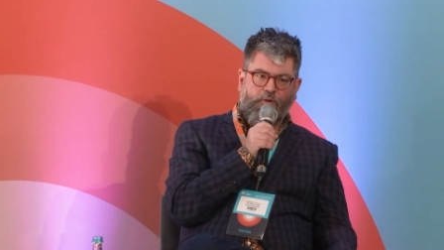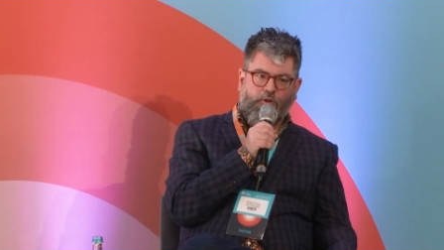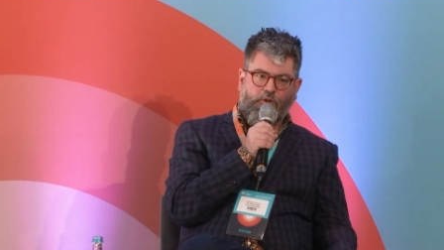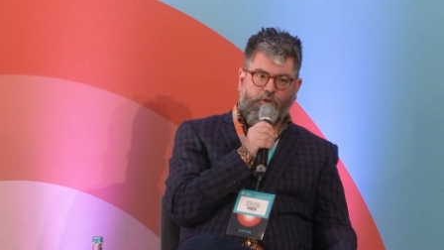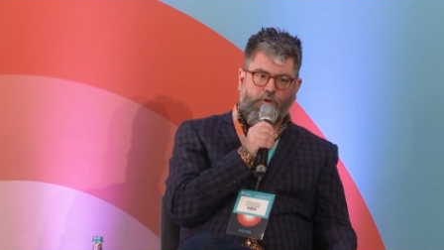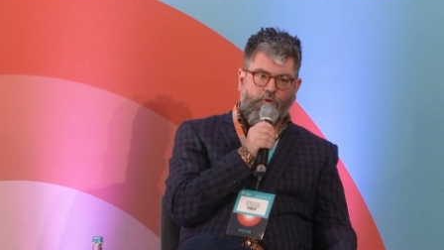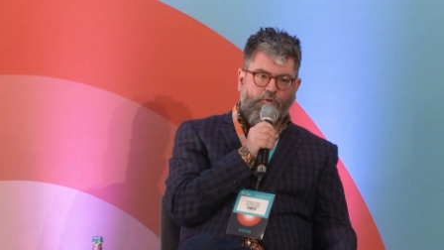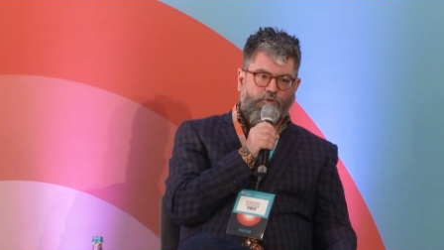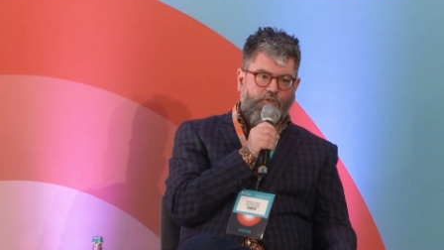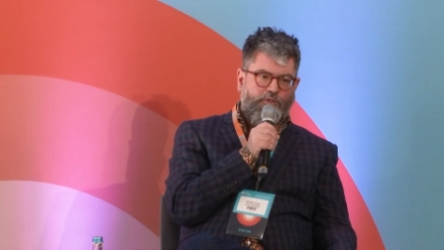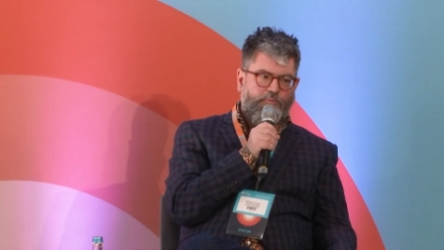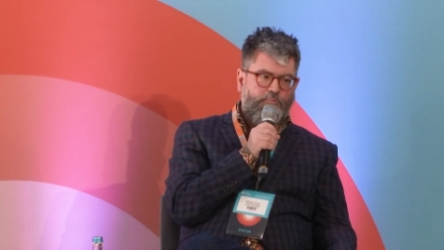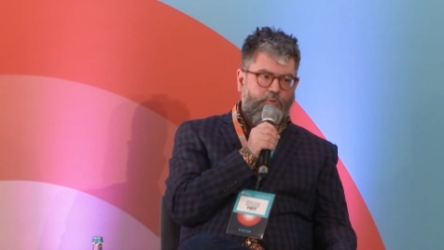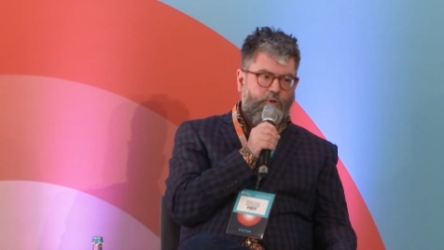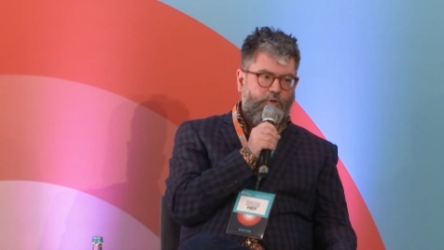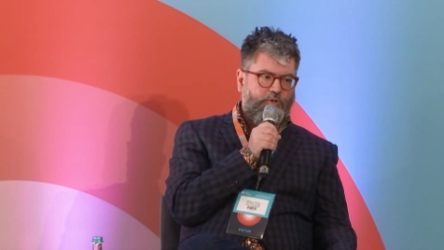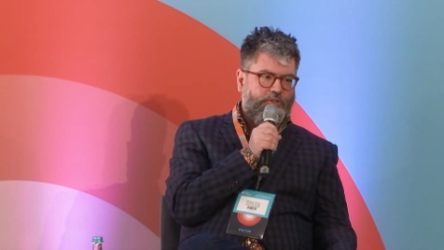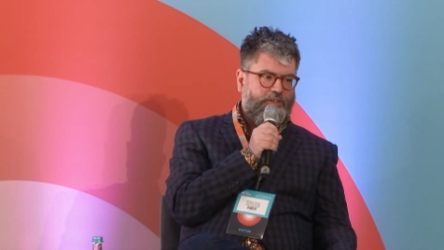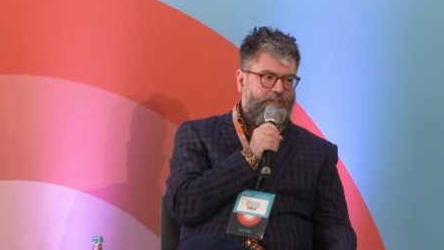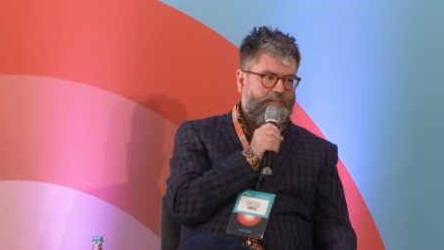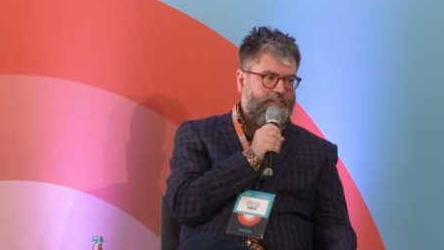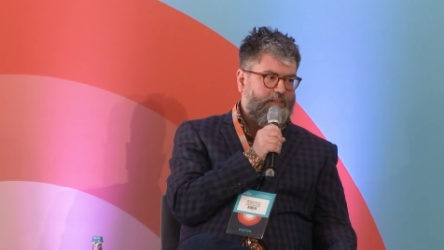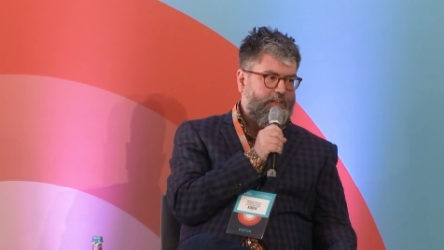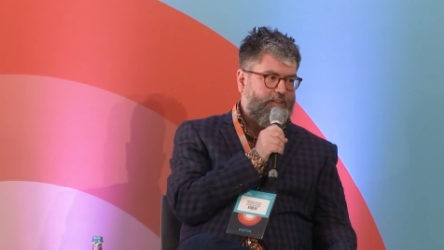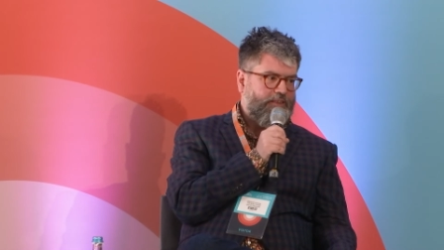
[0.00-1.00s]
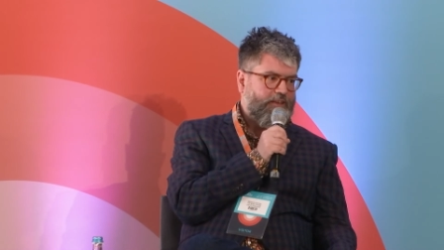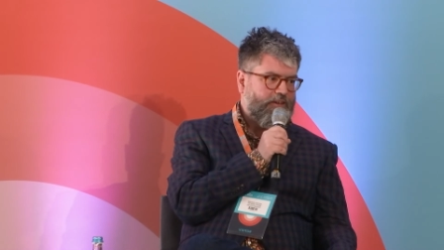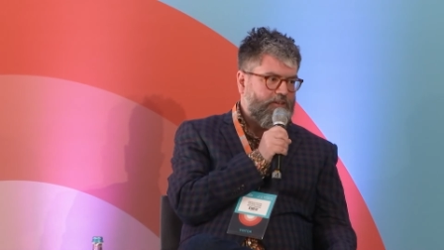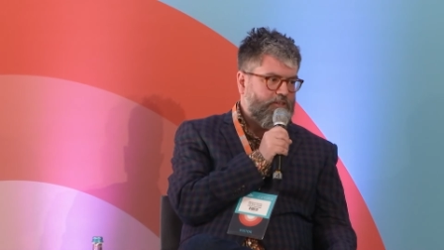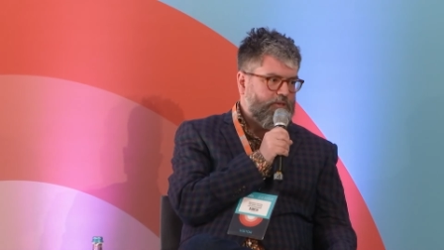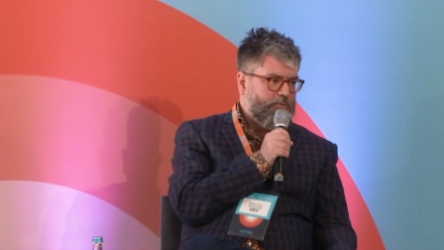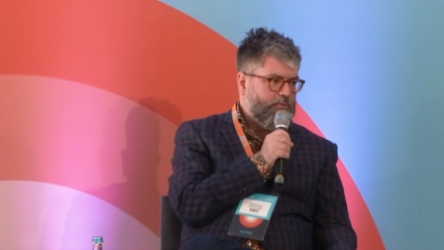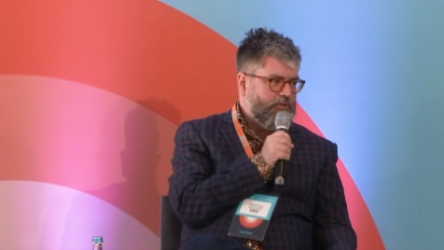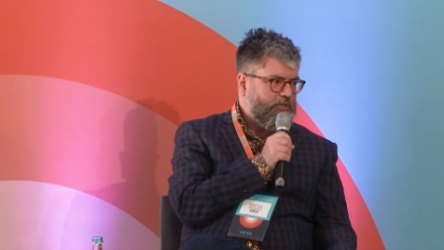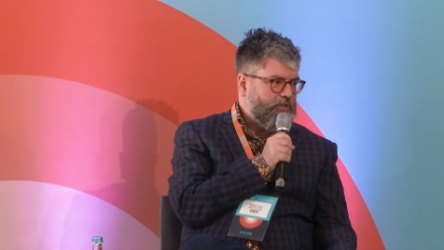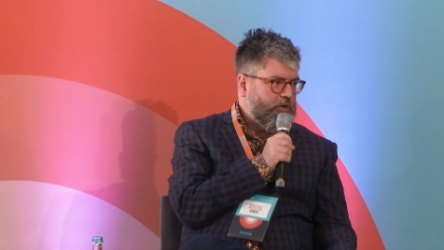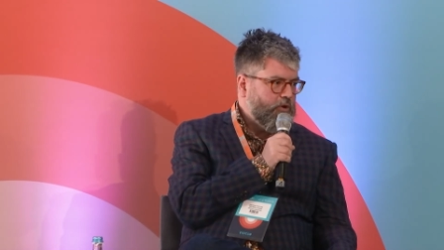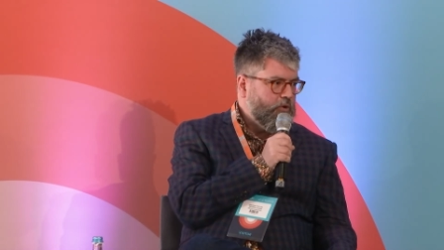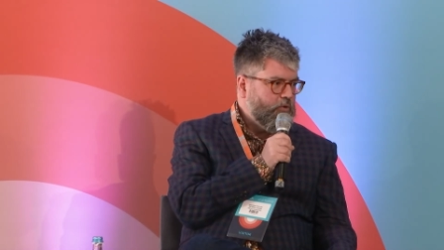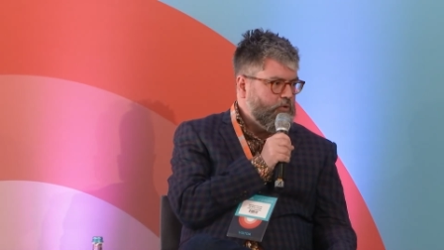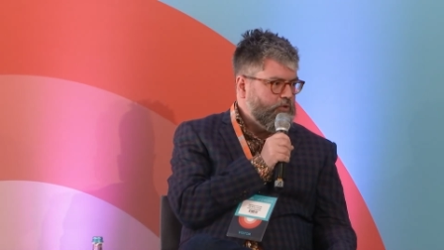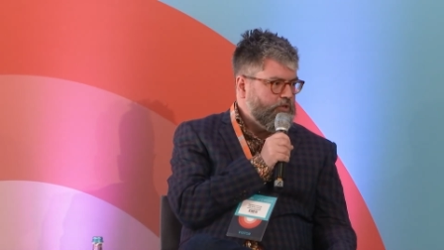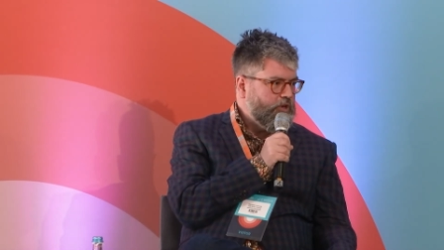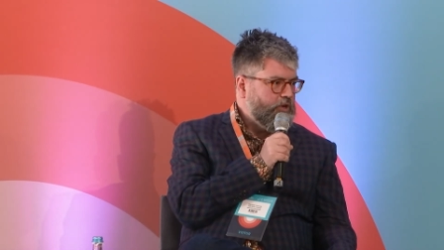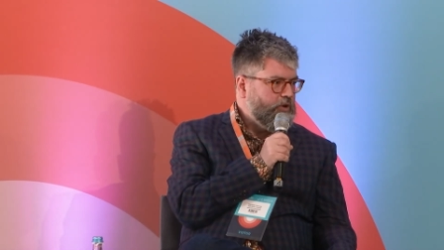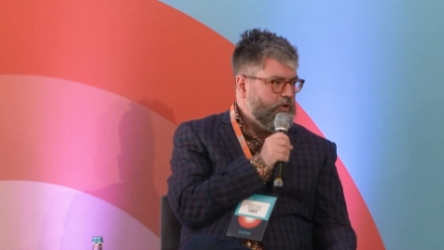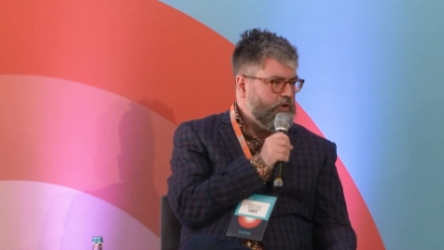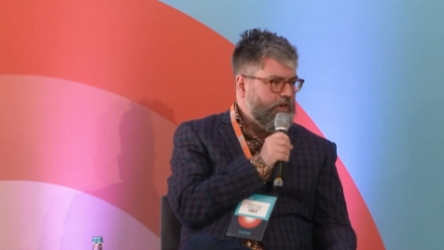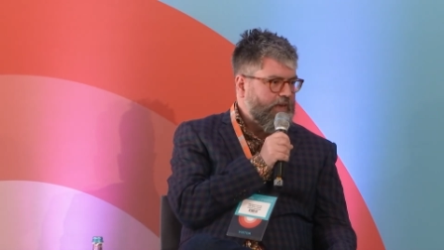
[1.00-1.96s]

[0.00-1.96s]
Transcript: koutz I think she was called, who